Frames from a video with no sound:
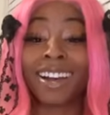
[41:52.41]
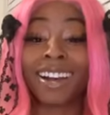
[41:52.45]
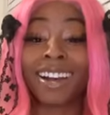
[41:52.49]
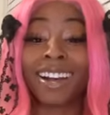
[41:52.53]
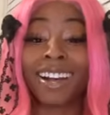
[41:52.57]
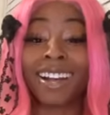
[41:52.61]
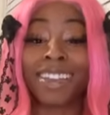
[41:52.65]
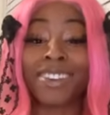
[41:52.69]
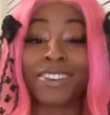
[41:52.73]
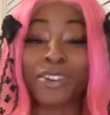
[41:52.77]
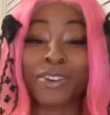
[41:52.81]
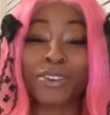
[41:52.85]

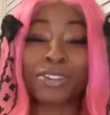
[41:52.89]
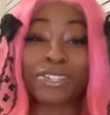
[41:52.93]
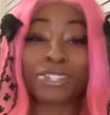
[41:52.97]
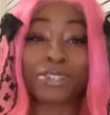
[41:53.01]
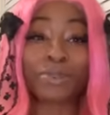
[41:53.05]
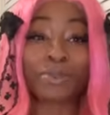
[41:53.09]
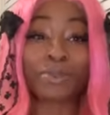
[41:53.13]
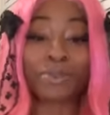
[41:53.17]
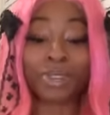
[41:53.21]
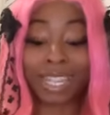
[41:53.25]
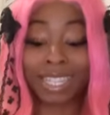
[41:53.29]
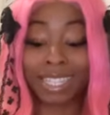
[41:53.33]
a
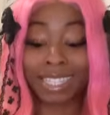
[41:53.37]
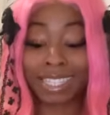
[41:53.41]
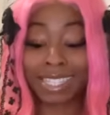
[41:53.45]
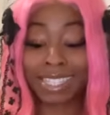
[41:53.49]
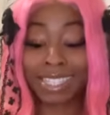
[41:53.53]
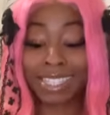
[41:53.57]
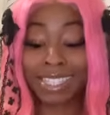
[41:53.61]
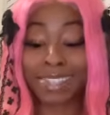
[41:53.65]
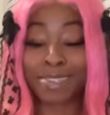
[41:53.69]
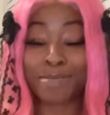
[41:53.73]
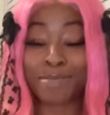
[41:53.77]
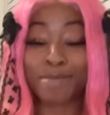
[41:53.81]
nurturer. Like this
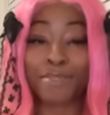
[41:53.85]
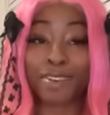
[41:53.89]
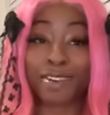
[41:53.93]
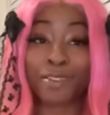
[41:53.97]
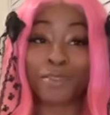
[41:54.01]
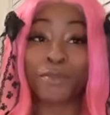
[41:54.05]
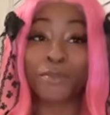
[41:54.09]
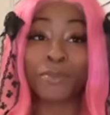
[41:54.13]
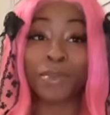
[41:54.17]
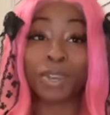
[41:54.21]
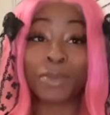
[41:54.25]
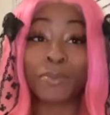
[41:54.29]
is somebody
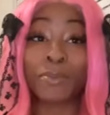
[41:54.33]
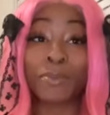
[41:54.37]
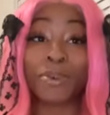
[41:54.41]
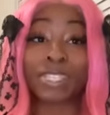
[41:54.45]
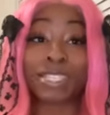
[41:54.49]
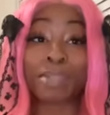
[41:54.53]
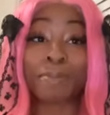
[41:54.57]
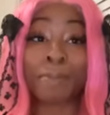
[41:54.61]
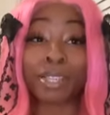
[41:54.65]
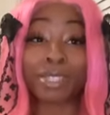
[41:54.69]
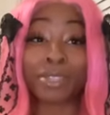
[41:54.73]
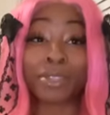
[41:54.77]
who really wants
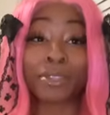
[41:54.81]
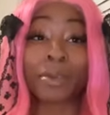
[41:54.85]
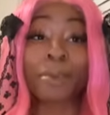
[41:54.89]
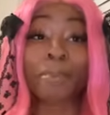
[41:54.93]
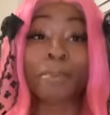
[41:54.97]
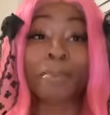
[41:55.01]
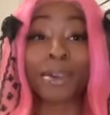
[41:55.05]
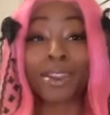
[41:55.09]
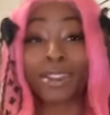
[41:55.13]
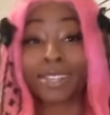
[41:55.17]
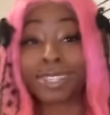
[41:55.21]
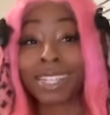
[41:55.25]
to make sure their
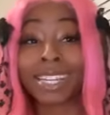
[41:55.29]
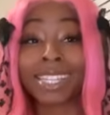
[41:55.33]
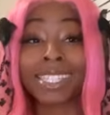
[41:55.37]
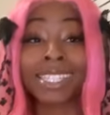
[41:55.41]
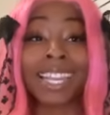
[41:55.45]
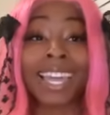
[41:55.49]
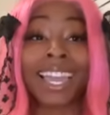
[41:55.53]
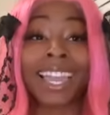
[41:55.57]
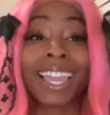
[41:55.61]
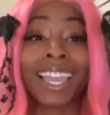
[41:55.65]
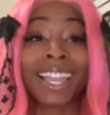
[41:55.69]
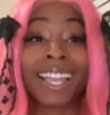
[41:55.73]
person is
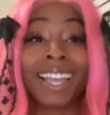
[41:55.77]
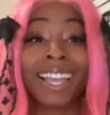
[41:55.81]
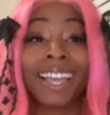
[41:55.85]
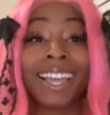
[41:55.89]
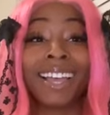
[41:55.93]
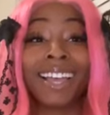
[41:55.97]
like